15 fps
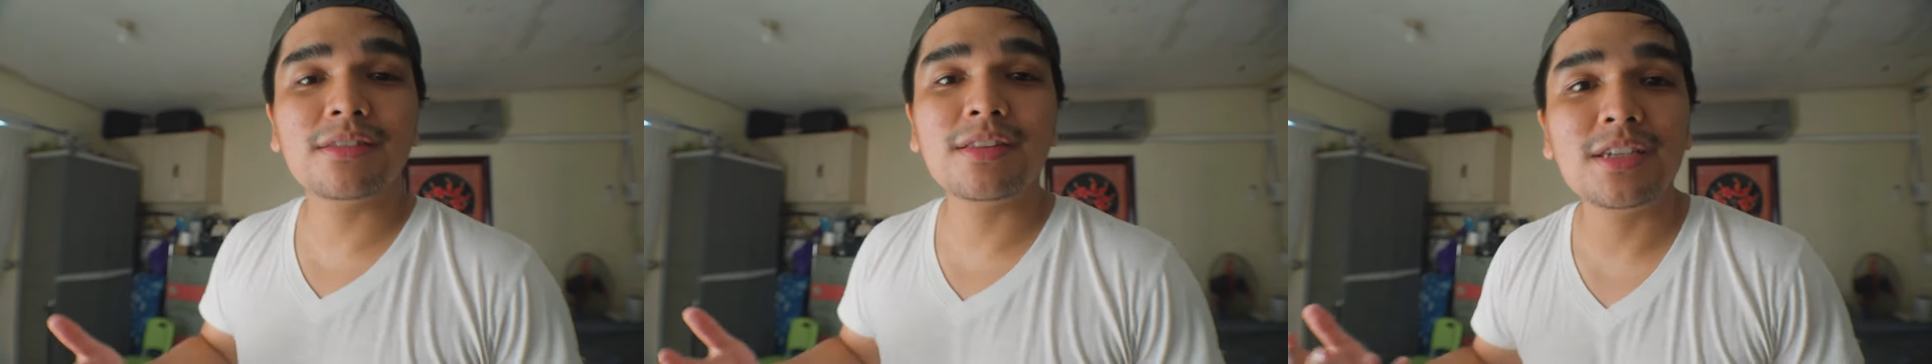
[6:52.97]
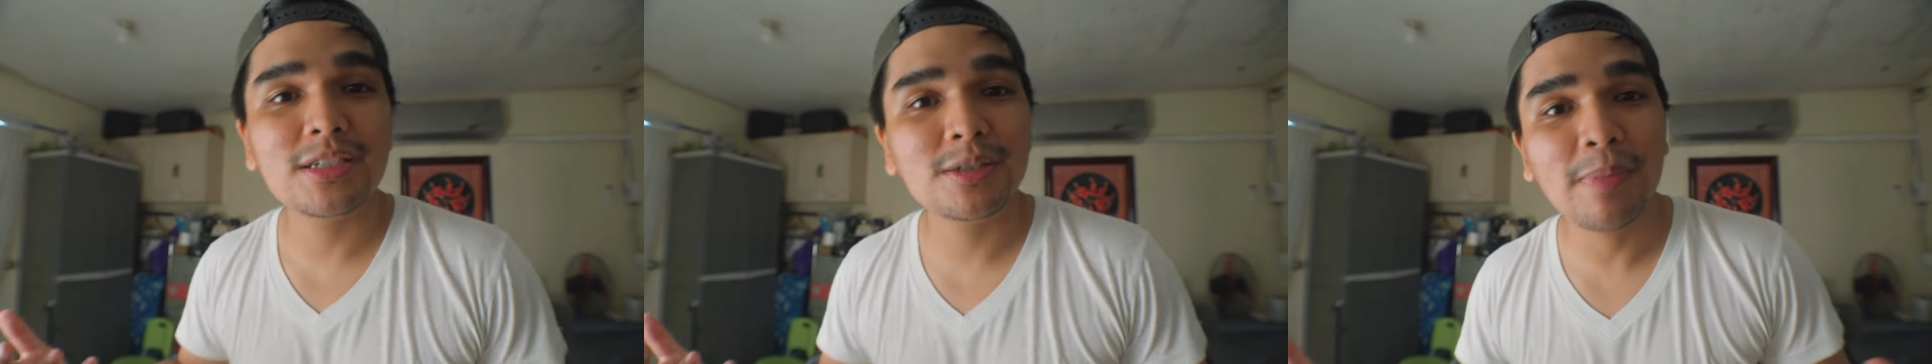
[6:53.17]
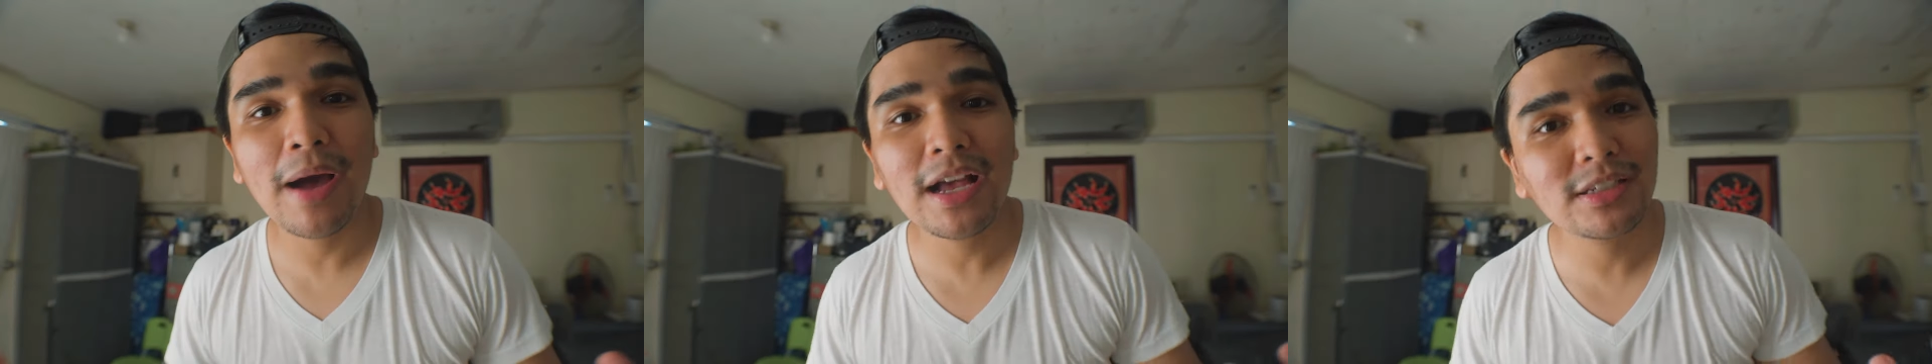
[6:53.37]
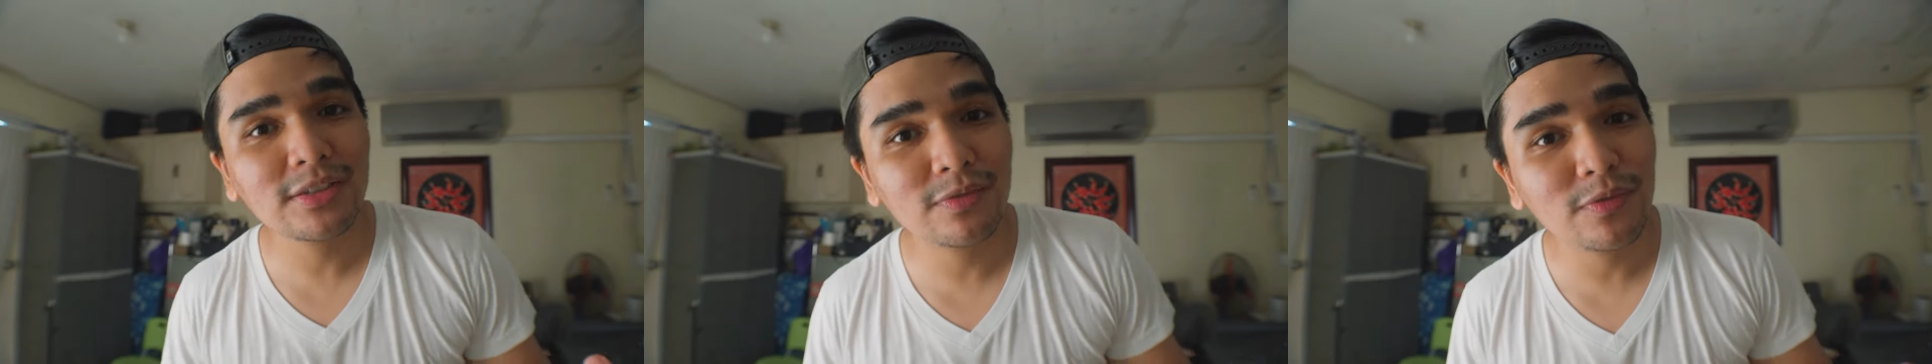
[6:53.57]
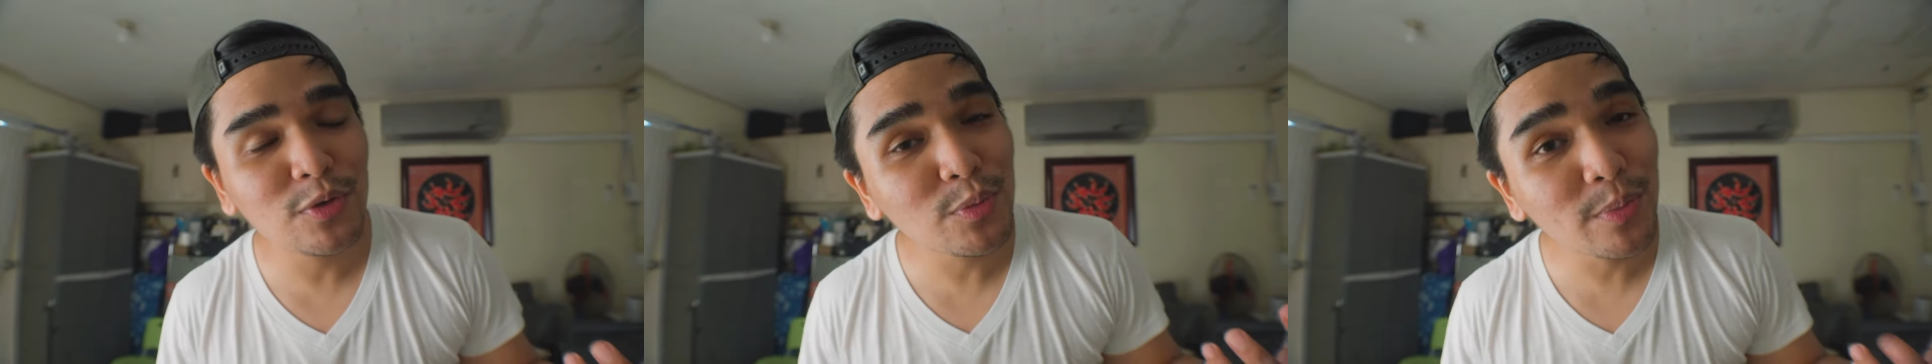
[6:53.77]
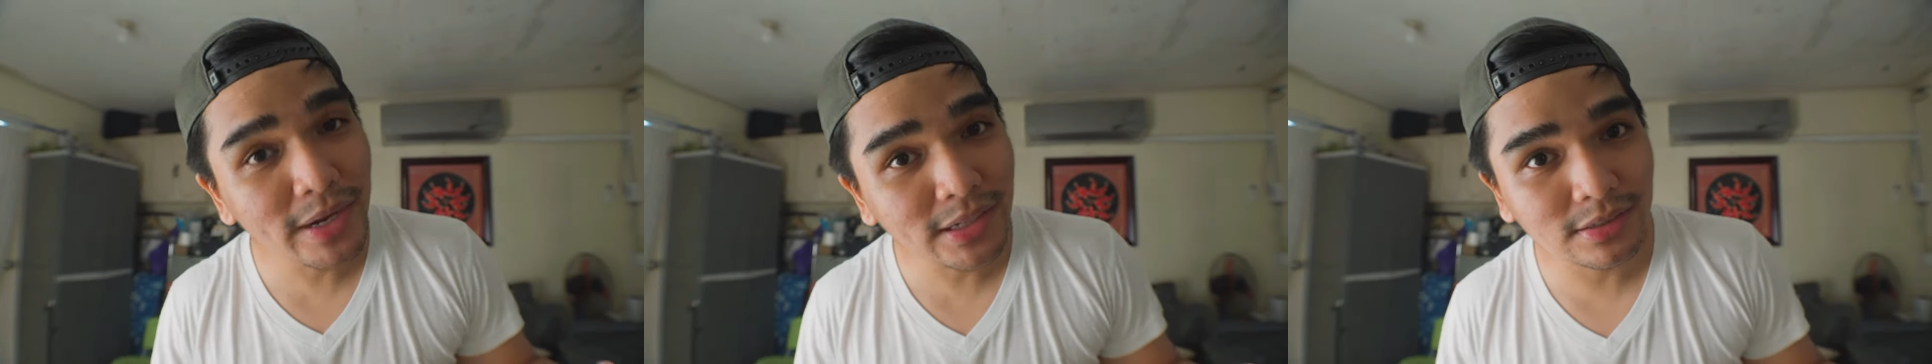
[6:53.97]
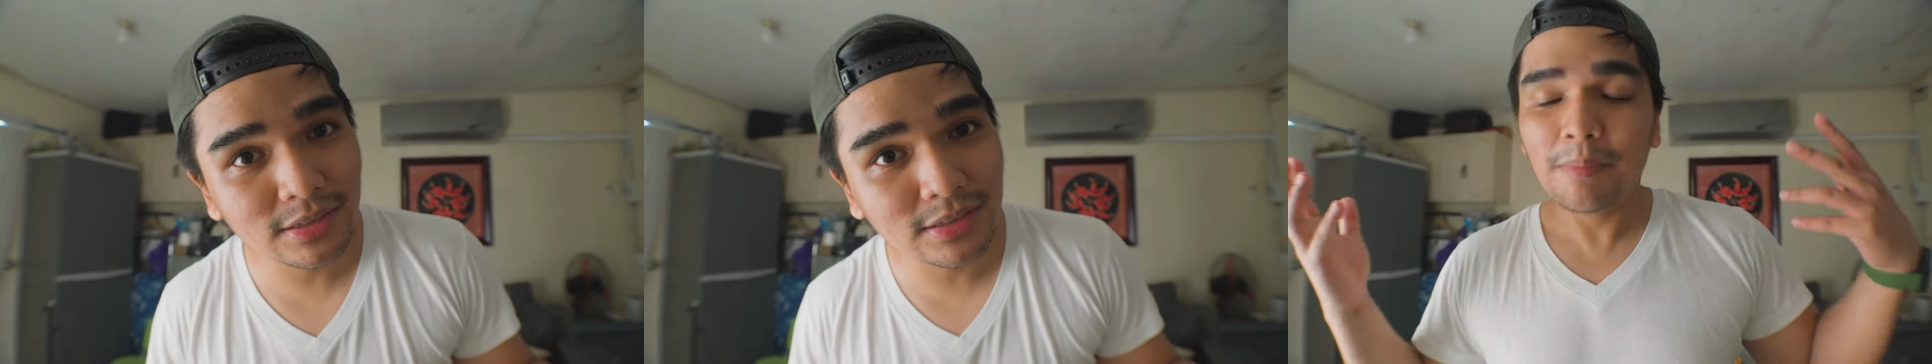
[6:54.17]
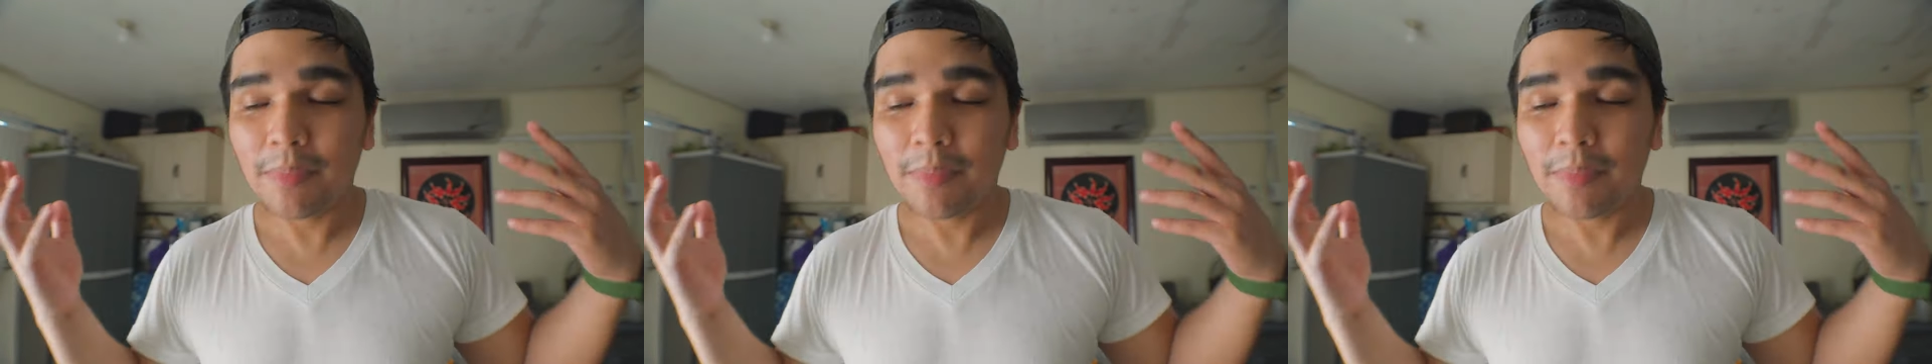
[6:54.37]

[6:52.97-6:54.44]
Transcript: these past few months